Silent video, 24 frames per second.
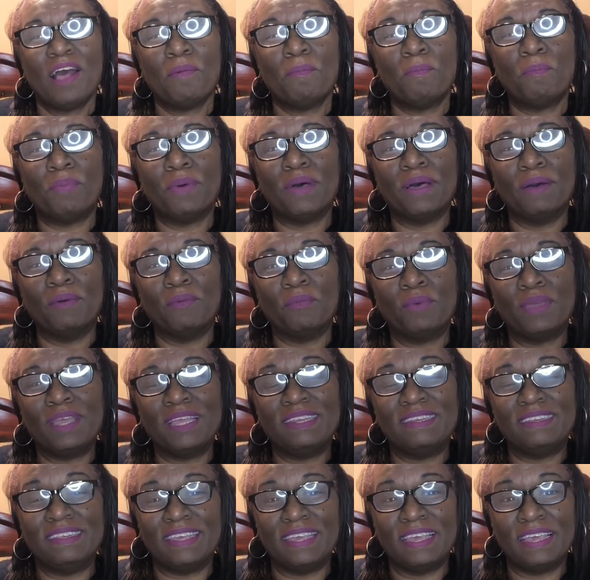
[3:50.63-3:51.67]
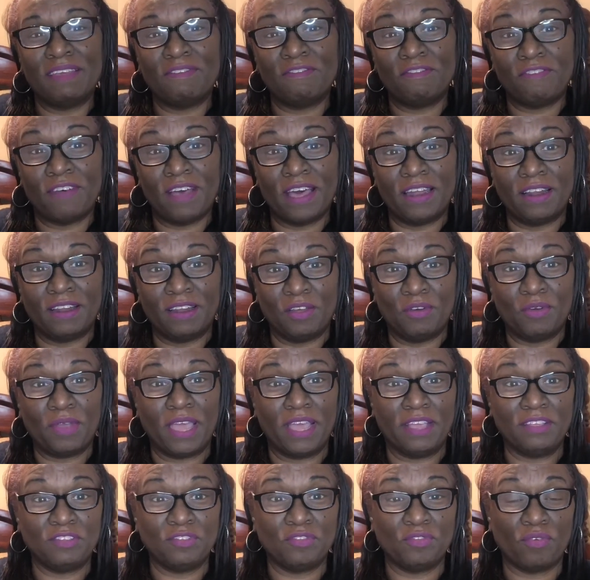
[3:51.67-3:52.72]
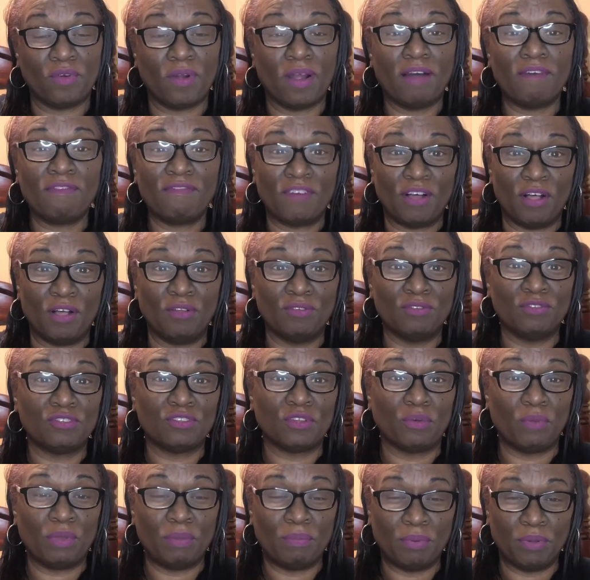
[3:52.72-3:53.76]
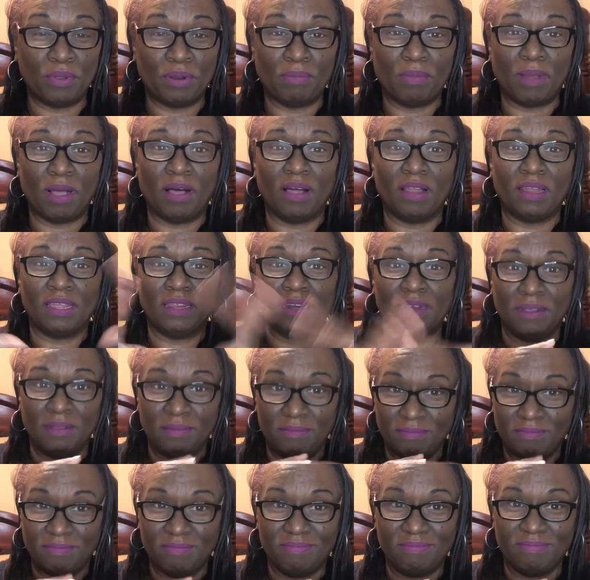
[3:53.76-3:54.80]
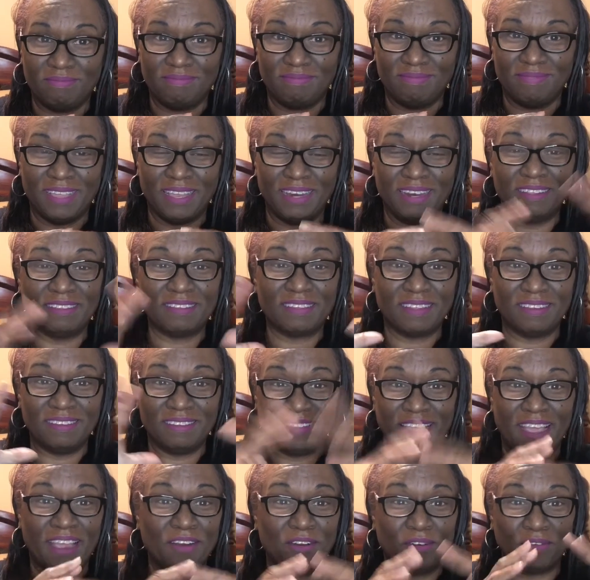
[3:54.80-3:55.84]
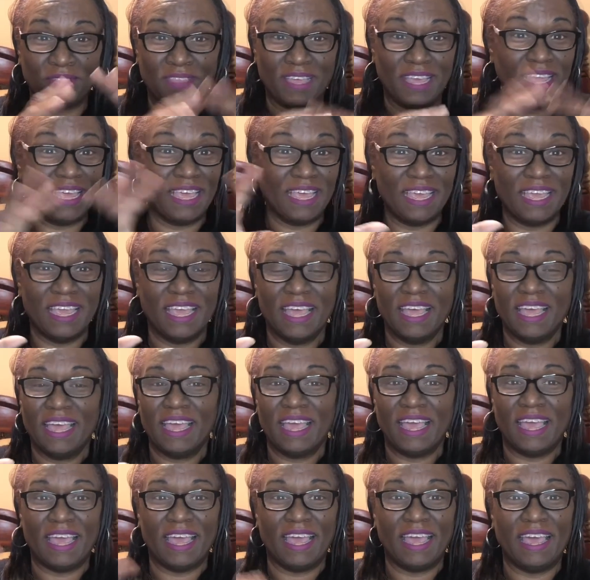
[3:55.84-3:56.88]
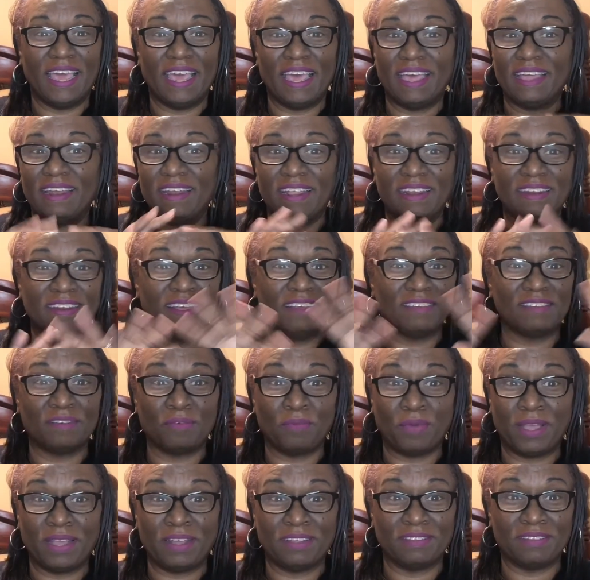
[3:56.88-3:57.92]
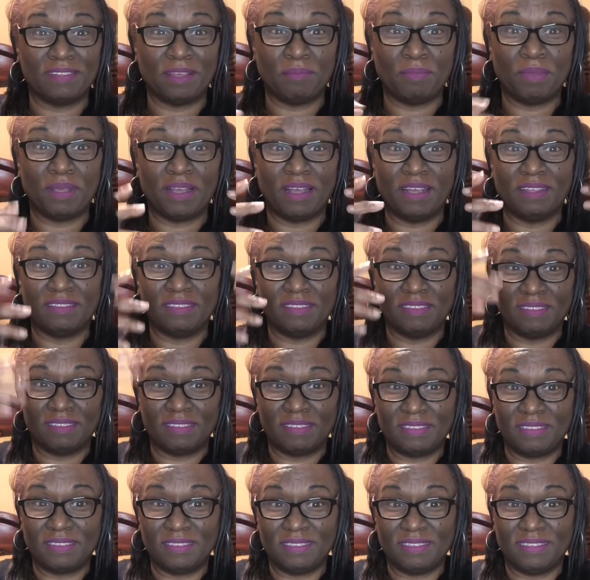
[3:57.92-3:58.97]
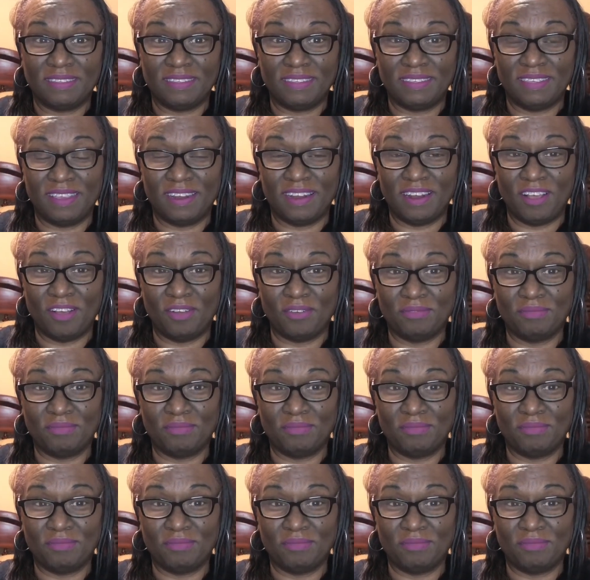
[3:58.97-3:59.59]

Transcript: But we did find a location for our phones, so we put them all in the in this container thingy, and it doesn't wake us up because it's you know